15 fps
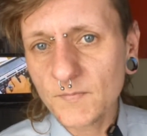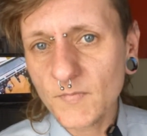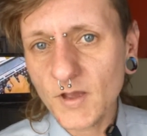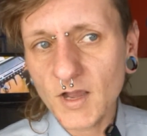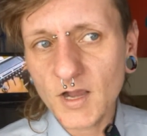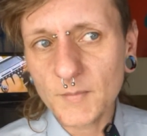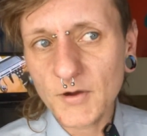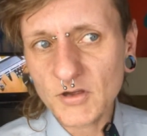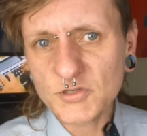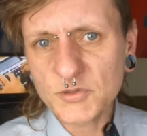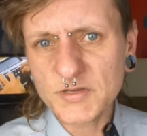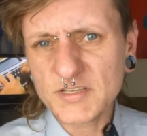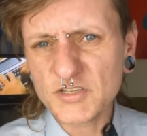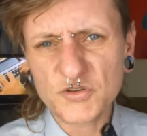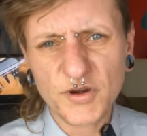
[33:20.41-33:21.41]
Also,
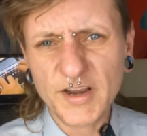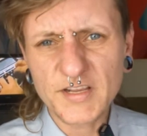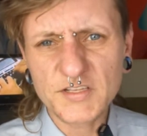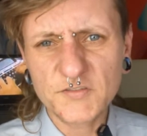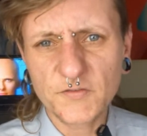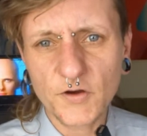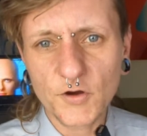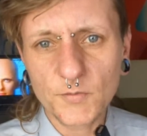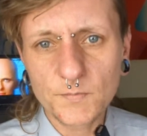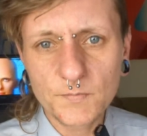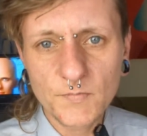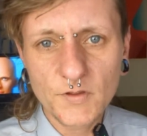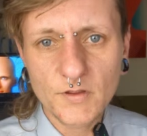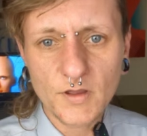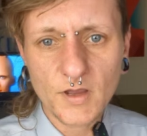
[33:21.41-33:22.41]
he's a transphobe.
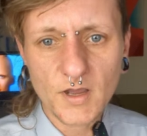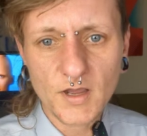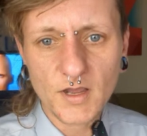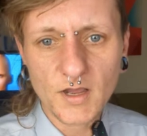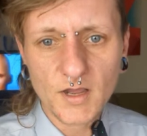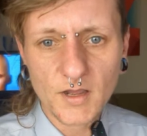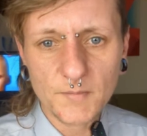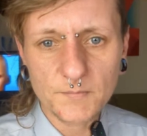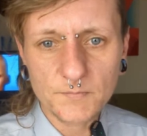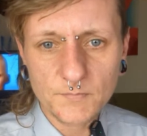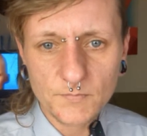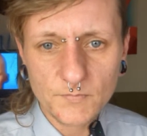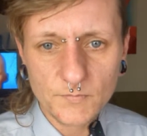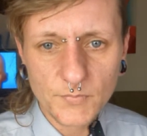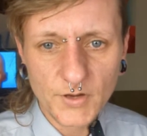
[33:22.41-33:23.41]

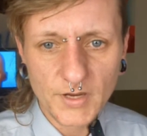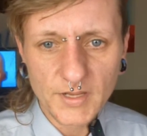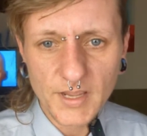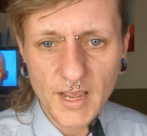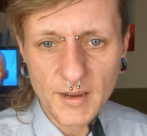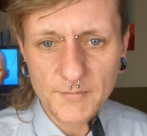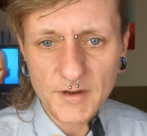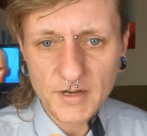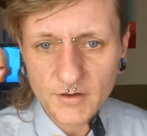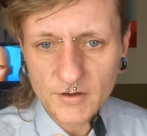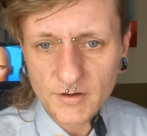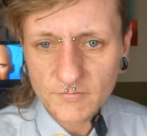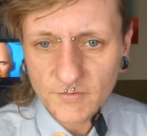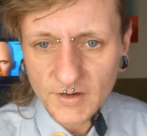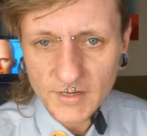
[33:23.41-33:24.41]
But yeah, I'm not here
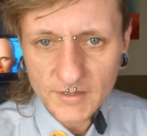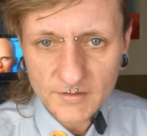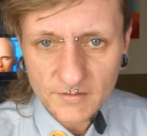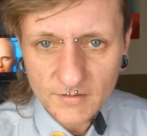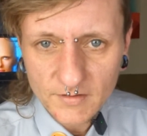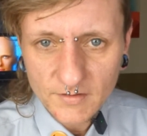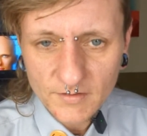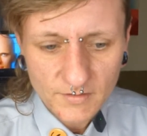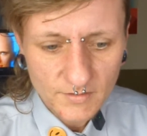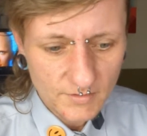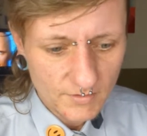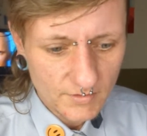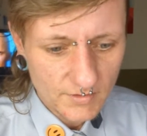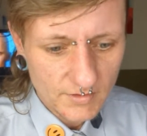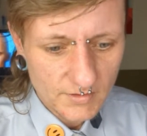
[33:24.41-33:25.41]
to fucking
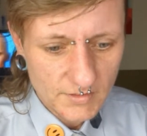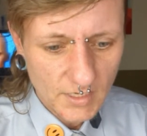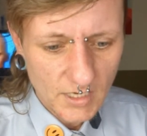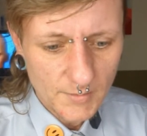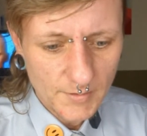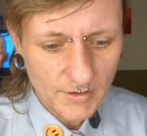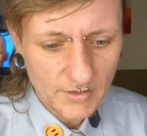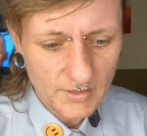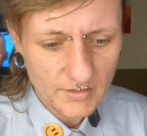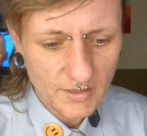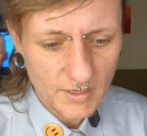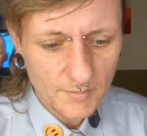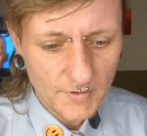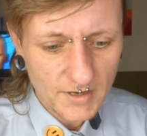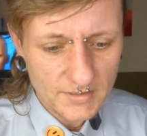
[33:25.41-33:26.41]
talk about
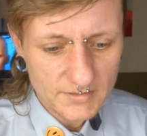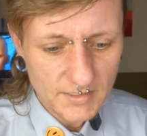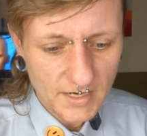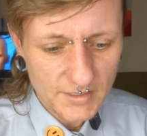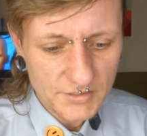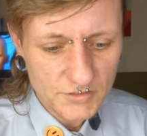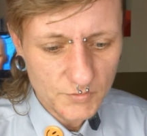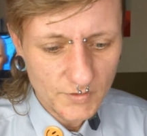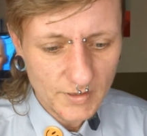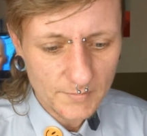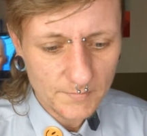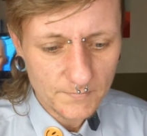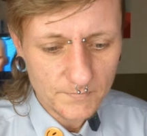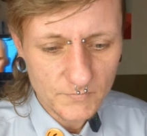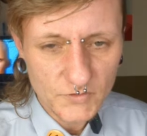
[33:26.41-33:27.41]
Elon Musk. I just want
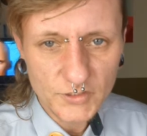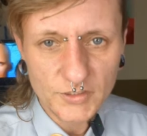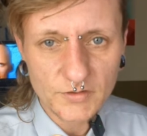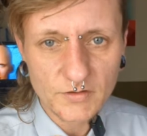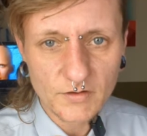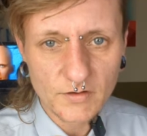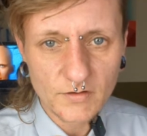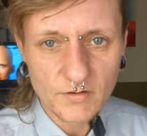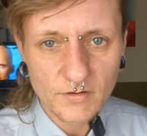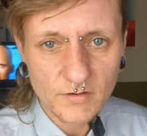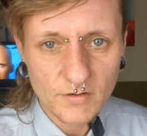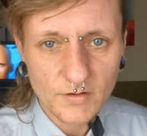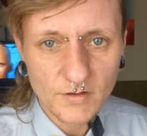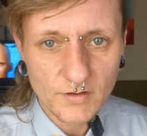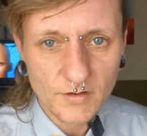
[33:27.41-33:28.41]
him to
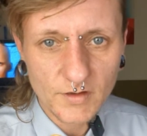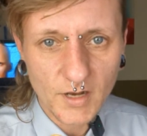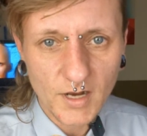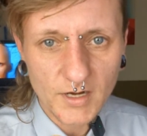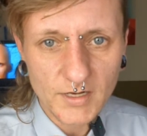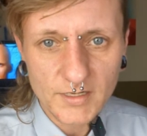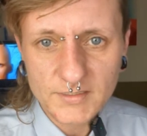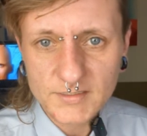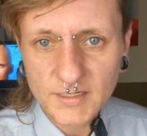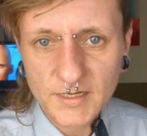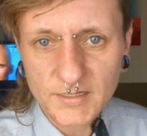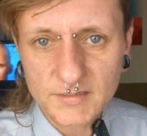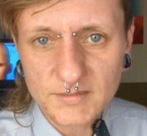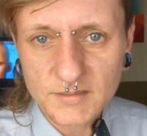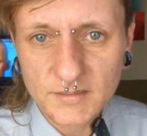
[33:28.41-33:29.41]
not
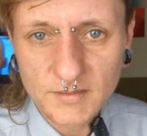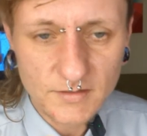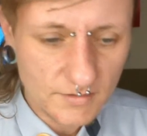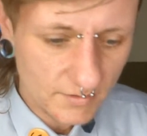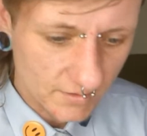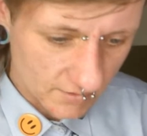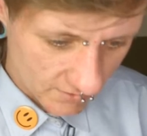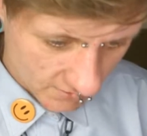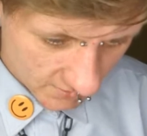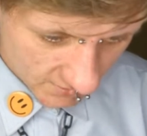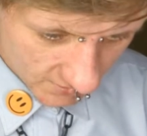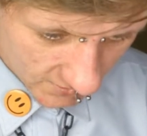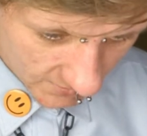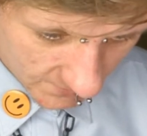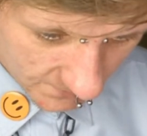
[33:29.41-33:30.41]
exist.
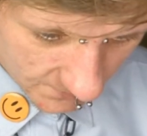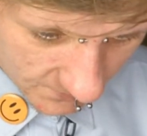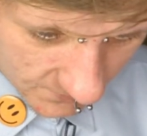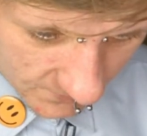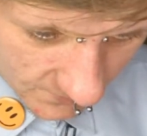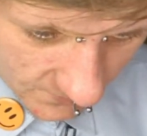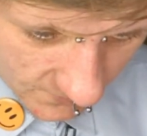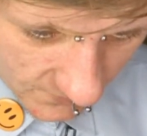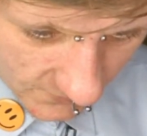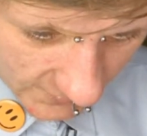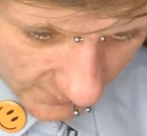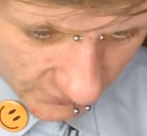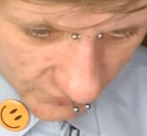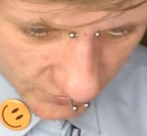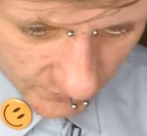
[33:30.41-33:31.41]

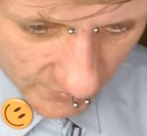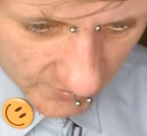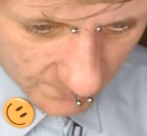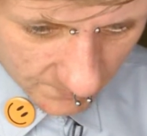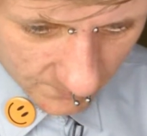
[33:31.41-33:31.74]
That's just me.